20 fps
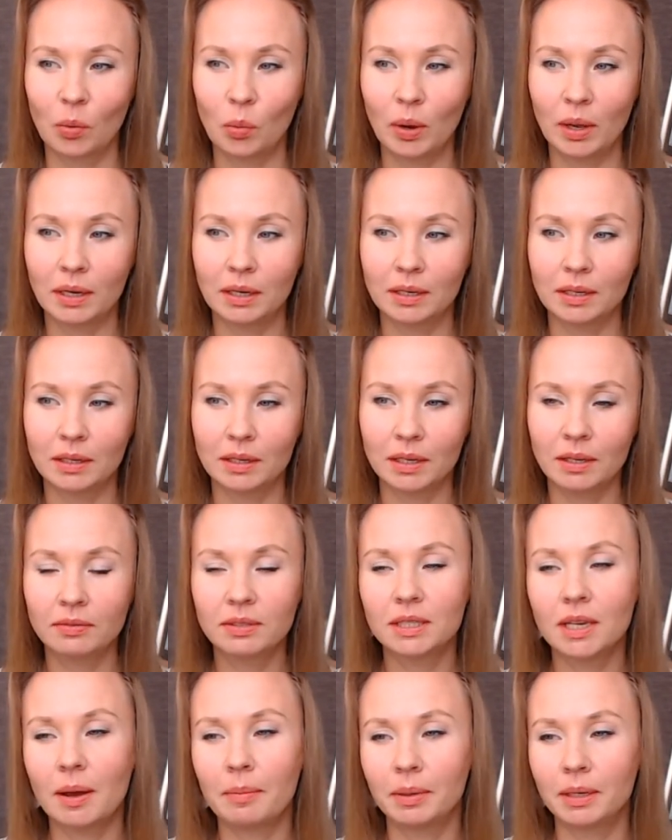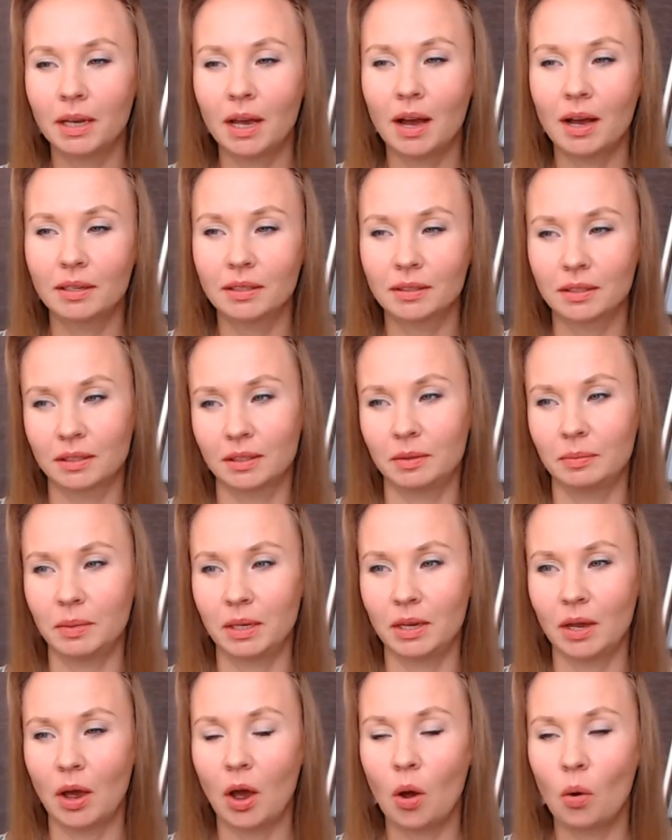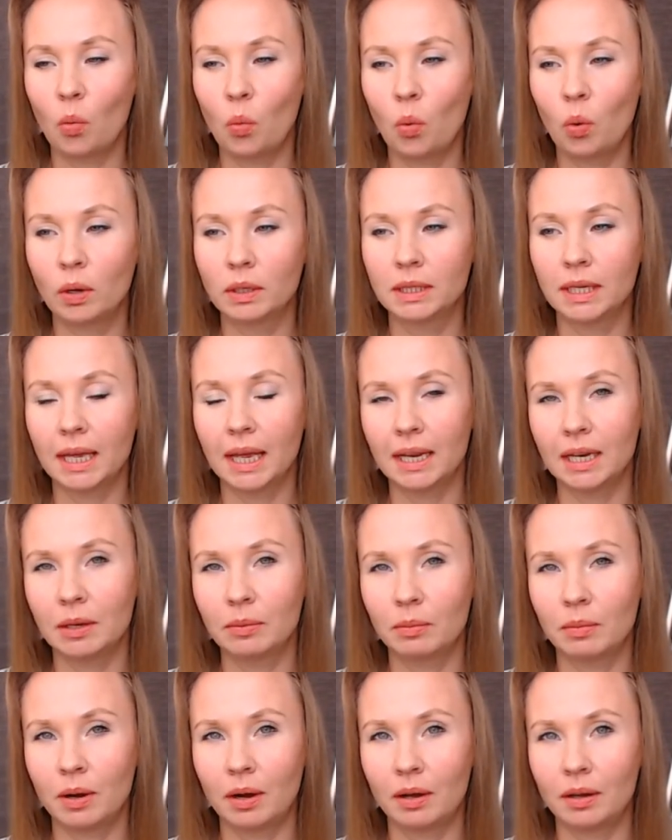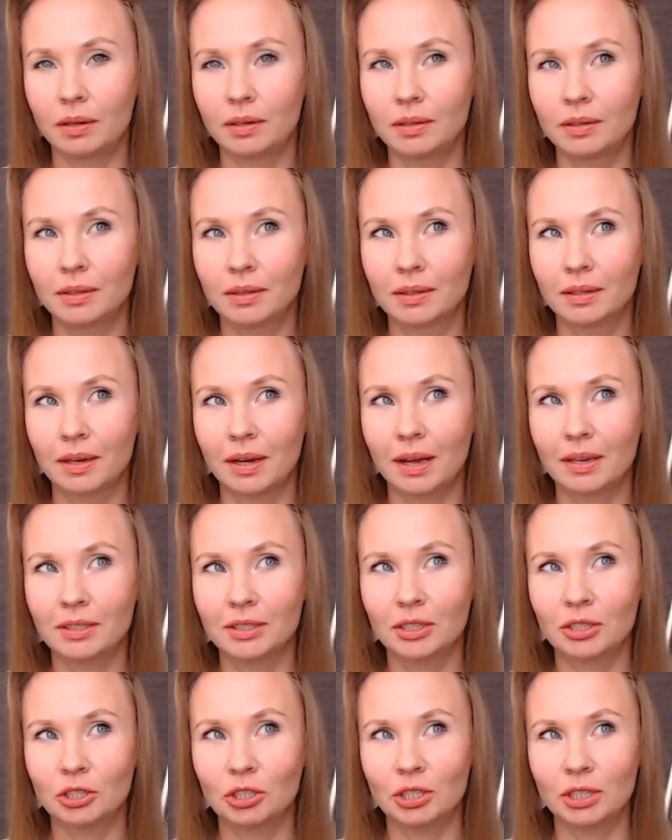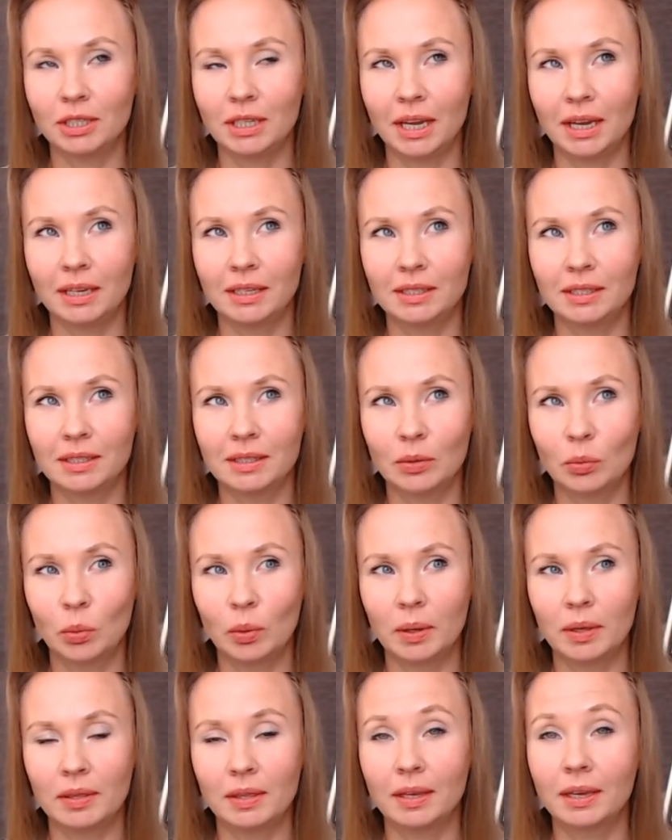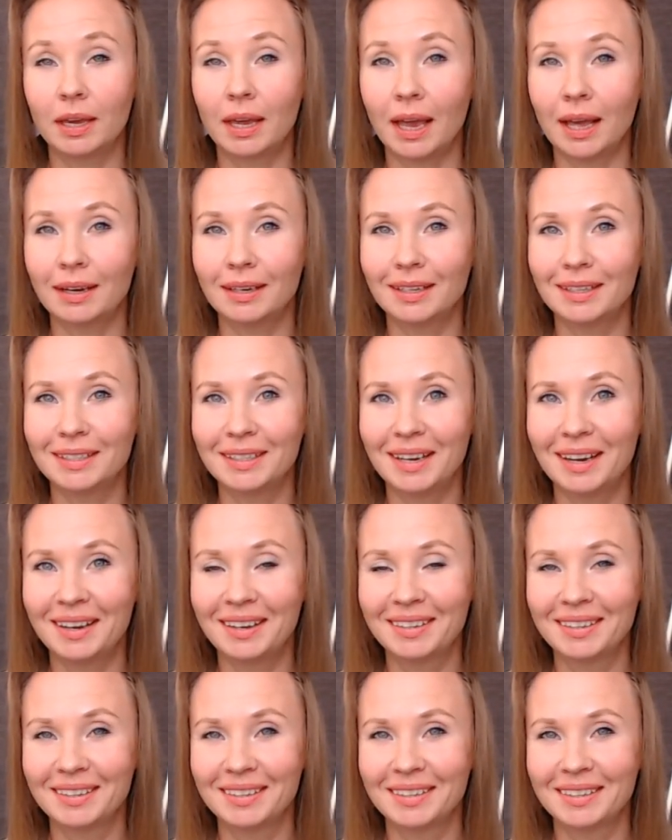when if somebody asks me oh, what animal associates with the Canada